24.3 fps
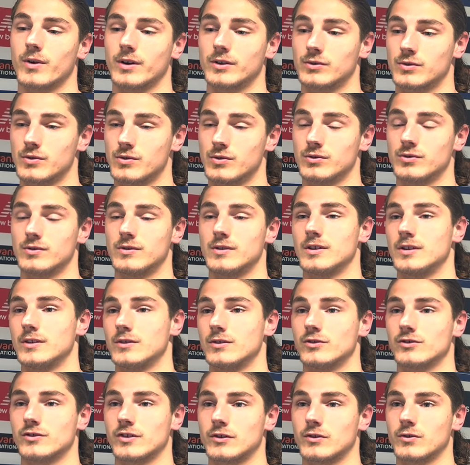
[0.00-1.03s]
quite good in
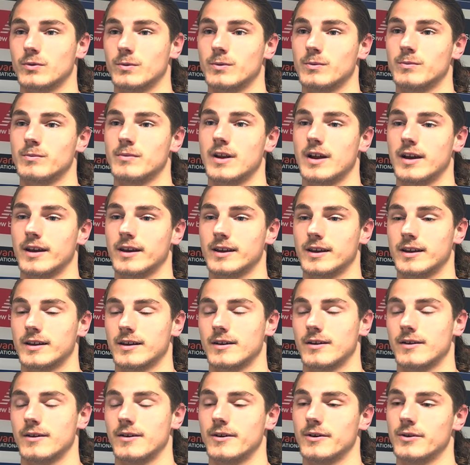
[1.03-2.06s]
the change room, like
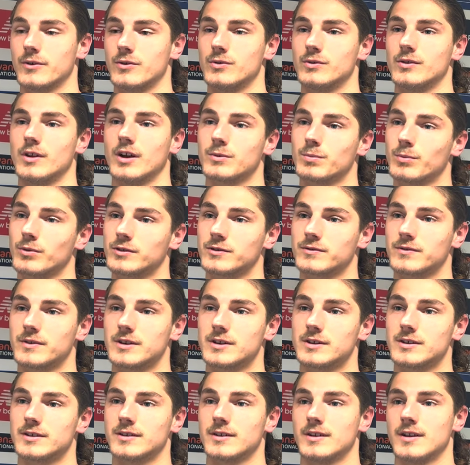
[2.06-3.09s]
a good
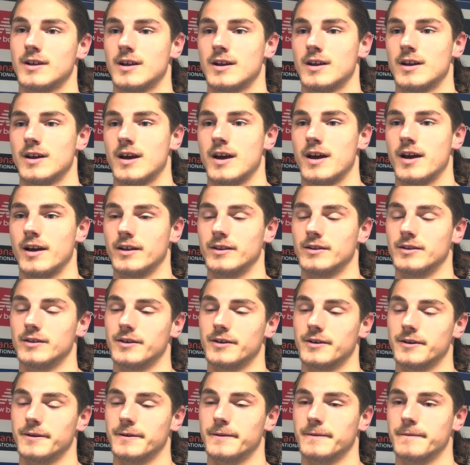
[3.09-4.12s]
atmosphere, and
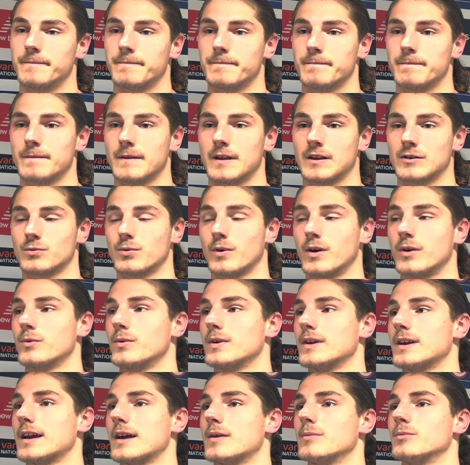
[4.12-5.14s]
that's why
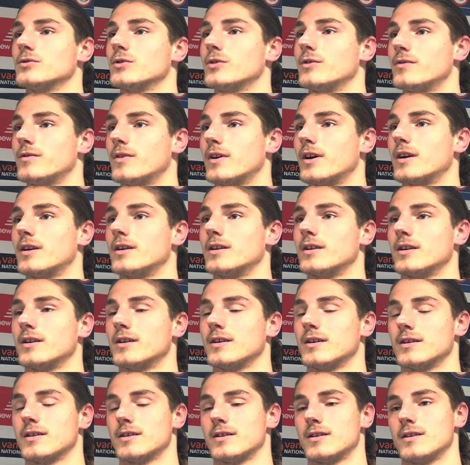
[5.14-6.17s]
we came so far
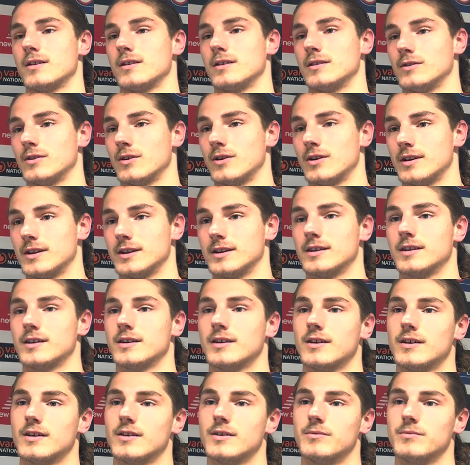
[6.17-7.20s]
in the league,
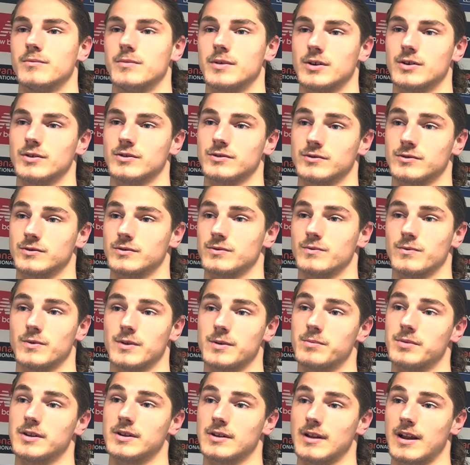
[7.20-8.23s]
because
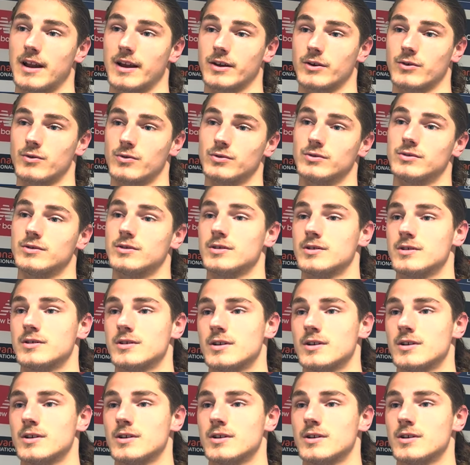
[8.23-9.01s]
we've been like good.